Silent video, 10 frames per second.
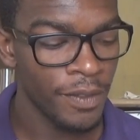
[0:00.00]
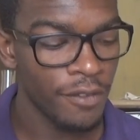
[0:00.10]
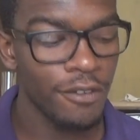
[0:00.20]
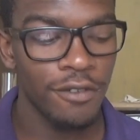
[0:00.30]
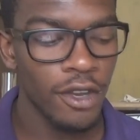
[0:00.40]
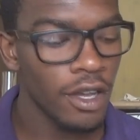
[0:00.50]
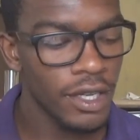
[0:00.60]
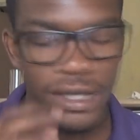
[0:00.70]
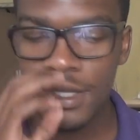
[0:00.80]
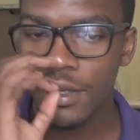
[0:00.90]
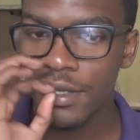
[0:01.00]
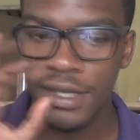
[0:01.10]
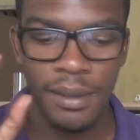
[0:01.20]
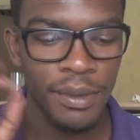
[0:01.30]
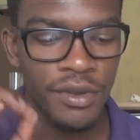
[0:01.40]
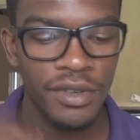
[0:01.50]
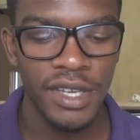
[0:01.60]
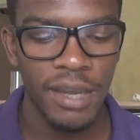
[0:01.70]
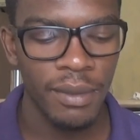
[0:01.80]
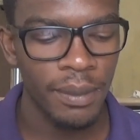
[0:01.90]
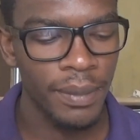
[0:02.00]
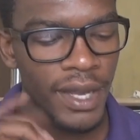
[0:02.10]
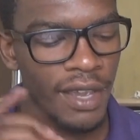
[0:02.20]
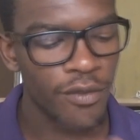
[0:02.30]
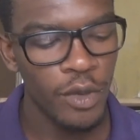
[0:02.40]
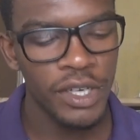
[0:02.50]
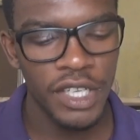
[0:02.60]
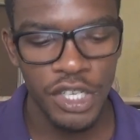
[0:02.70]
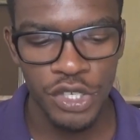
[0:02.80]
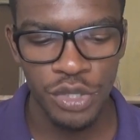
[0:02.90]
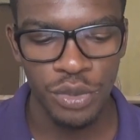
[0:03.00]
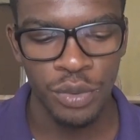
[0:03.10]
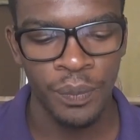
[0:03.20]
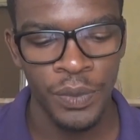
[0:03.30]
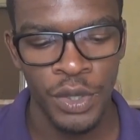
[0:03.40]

for vlogging this is a perfect camera but I have one issue